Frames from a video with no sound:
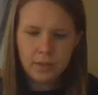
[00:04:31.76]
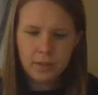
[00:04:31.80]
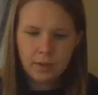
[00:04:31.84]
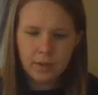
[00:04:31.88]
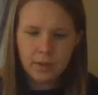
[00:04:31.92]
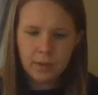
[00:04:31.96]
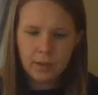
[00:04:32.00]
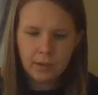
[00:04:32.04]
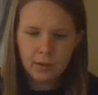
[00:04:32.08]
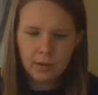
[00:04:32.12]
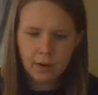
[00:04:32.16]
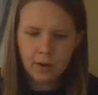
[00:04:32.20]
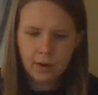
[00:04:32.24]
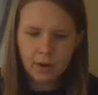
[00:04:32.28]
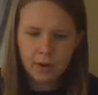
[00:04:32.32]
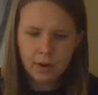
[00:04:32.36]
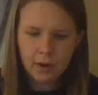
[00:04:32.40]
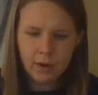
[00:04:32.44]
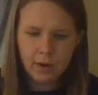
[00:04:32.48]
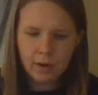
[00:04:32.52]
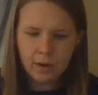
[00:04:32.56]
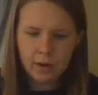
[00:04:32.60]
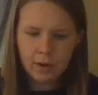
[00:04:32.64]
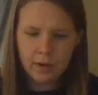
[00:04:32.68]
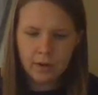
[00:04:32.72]
here
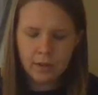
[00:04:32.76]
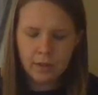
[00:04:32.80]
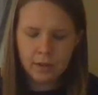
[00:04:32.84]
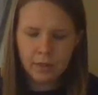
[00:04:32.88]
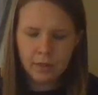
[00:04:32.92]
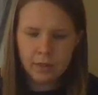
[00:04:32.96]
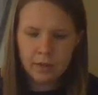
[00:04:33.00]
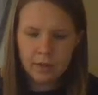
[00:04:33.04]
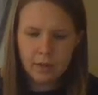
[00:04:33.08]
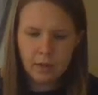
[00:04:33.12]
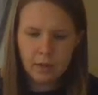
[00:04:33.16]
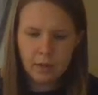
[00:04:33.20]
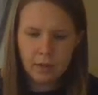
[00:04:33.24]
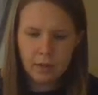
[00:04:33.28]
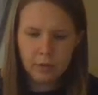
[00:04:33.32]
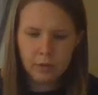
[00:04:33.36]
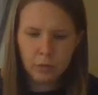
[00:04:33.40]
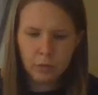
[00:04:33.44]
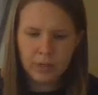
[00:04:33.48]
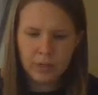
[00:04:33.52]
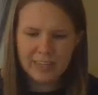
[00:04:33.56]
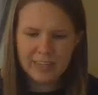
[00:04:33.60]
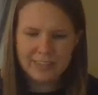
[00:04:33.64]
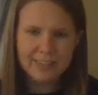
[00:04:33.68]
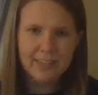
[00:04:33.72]
on the
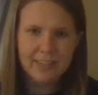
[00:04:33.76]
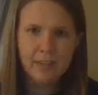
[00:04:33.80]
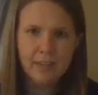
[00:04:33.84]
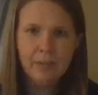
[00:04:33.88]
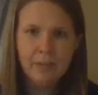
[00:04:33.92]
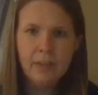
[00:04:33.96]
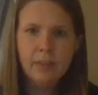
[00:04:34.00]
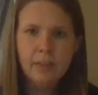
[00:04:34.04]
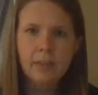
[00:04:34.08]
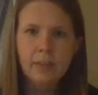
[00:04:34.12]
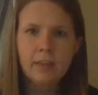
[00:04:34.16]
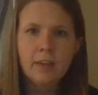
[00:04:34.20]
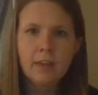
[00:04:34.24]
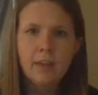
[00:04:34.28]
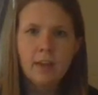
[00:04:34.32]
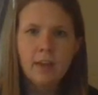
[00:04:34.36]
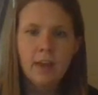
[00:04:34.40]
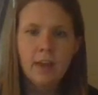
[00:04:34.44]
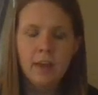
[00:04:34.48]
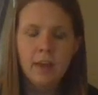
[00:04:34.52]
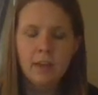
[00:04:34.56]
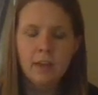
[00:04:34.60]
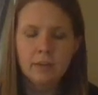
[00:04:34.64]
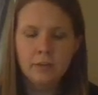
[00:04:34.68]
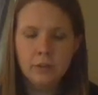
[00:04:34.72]
27th.
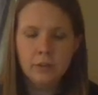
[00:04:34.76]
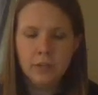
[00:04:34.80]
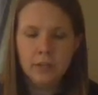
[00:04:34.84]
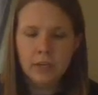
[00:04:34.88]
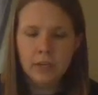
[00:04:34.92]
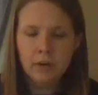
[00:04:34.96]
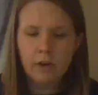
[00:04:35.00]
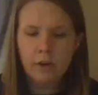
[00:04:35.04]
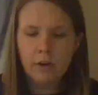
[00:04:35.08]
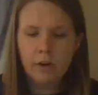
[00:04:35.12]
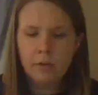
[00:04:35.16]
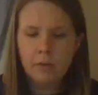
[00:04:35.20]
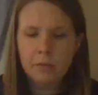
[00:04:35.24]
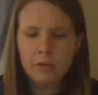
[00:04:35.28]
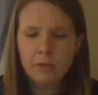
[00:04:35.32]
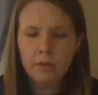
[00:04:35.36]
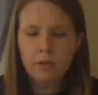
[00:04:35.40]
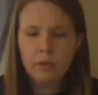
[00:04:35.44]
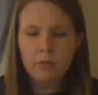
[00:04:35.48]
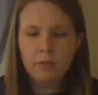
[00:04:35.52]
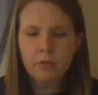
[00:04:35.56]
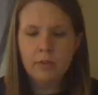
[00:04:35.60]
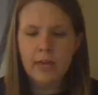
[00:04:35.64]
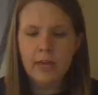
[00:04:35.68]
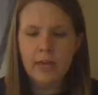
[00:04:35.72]
So they are going to be
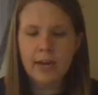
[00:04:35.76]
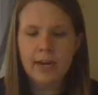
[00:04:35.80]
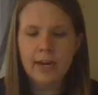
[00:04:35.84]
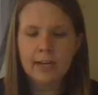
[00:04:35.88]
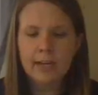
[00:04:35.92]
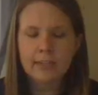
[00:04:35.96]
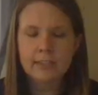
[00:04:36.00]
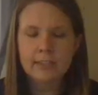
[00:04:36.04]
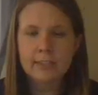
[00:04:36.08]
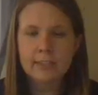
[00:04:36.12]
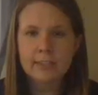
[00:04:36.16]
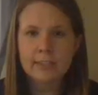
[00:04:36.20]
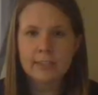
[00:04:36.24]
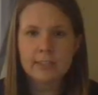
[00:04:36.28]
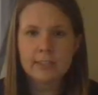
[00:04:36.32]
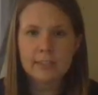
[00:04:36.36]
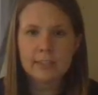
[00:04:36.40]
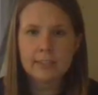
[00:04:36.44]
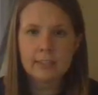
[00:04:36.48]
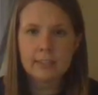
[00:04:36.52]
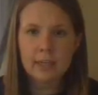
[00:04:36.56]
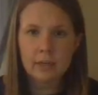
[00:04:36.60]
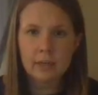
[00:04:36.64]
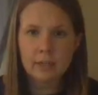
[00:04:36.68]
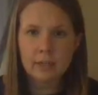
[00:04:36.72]
due
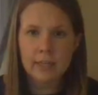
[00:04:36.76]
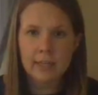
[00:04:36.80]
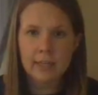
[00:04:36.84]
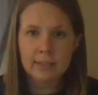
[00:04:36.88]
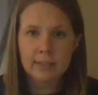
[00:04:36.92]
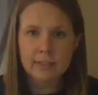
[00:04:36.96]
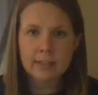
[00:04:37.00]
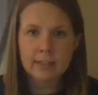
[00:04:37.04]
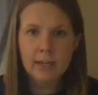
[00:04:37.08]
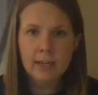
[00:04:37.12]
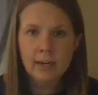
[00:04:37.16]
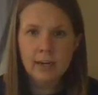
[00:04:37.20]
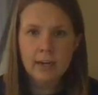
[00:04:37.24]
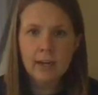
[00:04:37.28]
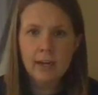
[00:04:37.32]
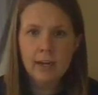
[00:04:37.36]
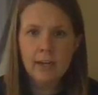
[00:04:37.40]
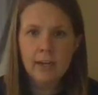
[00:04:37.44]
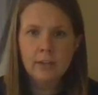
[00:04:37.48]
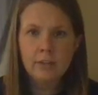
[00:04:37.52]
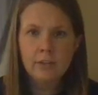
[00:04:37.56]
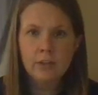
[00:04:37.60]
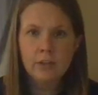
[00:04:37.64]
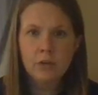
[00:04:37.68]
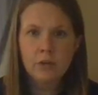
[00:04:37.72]
that
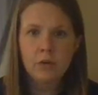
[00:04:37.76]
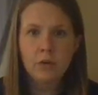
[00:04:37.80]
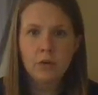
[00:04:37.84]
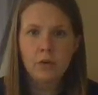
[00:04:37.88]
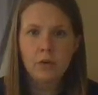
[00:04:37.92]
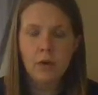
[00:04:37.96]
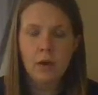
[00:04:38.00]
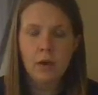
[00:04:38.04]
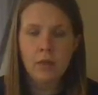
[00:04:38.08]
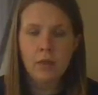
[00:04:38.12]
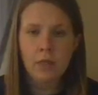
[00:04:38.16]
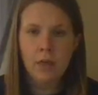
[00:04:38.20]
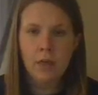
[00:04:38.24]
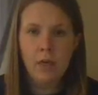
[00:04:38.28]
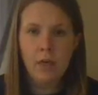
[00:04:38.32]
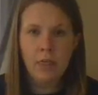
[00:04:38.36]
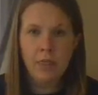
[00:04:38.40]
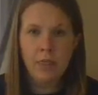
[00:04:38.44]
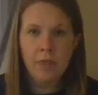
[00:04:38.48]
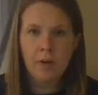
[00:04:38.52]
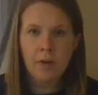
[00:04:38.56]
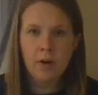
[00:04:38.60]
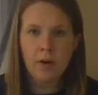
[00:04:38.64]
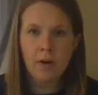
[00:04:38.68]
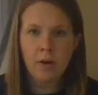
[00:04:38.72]
Sunday, so the
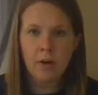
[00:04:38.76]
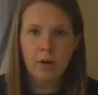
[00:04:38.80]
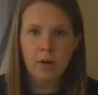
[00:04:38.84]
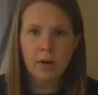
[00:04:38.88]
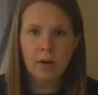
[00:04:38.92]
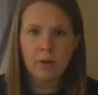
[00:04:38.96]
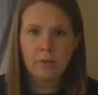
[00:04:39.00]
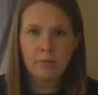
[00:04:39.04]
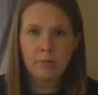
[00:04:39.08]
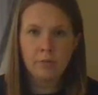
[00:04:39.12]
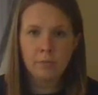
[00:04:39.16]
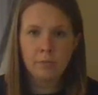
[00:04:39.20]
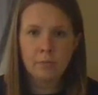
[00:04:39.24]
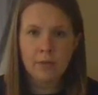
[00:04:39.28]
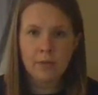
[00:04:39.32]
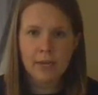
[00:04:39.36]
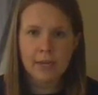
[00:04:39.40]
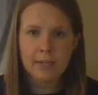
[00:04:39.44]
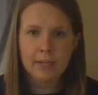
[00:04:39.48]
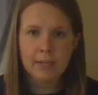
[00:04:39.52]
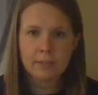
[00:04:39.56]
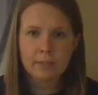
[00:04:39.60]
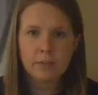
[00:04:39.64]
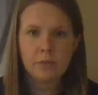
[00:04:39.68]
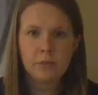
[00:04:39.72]
3rd of
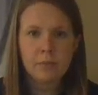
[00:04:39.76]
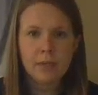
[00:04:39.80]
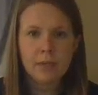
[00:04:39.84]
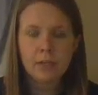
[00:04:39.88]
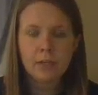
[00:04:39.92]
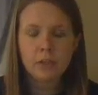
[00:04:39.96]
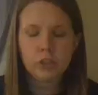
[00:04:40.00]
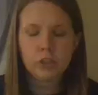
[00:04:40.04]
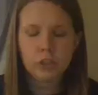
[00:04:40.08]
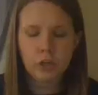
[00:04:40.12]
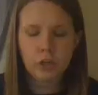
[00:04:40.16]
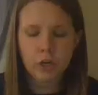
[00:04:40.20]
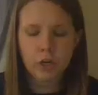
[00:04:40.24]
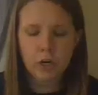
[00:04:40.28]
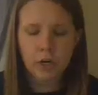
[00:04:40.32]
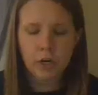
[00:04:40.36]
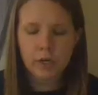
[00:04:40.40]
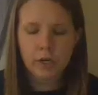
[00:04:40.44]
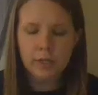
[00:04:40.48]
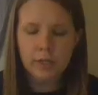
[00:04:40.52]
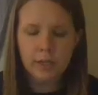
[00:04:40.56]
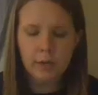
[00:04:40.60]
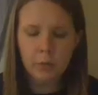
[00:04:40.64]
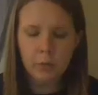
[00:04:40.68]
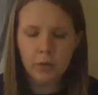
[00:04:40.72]
May. So make sure
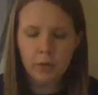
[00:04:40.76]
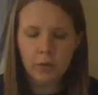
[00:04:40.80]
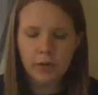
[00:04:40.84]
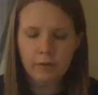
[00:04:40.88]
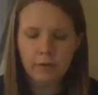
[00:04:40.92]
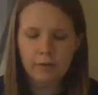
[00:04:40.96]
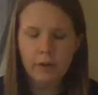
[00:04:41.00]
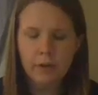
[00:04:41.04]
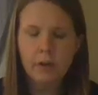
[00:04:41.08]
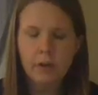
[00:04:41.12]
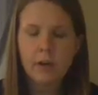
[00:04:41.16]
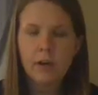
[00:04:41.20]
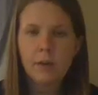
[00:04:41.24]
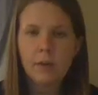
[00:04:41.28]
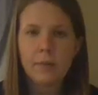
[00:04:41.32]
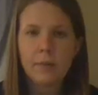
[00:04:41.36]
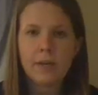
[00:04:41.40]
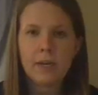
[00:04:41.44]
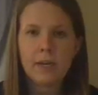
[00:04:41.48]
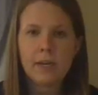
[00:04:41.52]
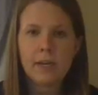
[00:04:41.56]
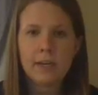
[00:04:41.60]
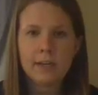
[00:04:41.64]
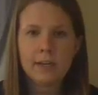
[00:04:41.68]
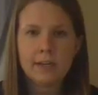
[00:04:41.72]
that whenever
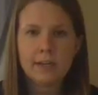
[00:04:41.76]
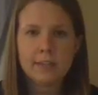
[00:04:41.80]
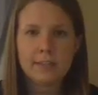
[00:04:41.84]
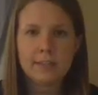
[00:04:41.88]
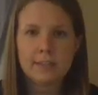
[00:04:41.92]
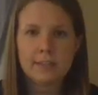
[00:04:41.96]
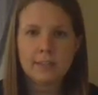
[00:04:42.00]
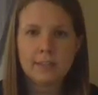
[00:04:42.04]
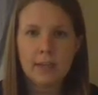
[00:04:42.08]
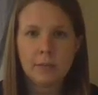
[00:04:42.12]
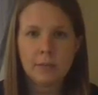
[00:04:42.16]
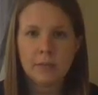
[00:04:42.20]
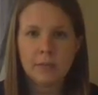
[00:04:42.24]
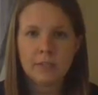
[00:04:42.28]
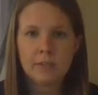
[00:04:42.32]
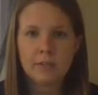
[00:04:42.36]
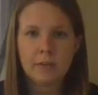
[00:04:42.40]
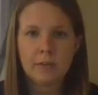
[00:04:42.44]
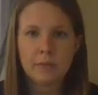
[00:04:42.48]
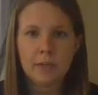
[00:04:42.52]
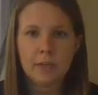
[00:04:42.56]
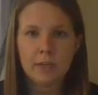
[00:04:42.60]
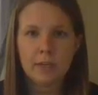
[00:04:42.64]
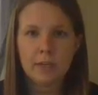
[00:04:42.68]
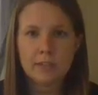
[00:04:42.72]
Big Ideas assignments are
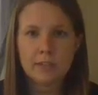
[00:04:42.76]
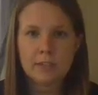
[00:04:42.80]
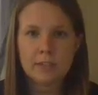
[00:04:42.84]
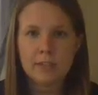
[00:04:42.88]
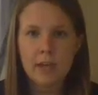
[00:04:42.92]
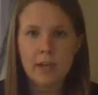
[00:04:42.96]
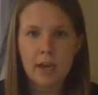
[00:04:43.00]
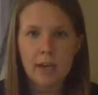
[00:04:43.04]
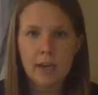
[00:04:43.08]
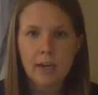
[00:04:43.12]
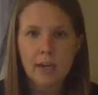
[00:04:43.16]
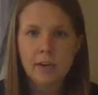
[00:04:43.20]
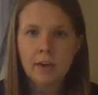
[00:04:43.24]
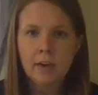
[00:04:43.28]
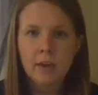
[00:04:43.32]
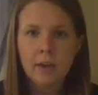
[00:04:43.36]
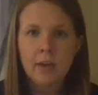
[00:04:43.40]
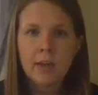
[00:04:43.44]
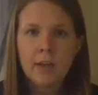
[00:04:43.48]
being assigned,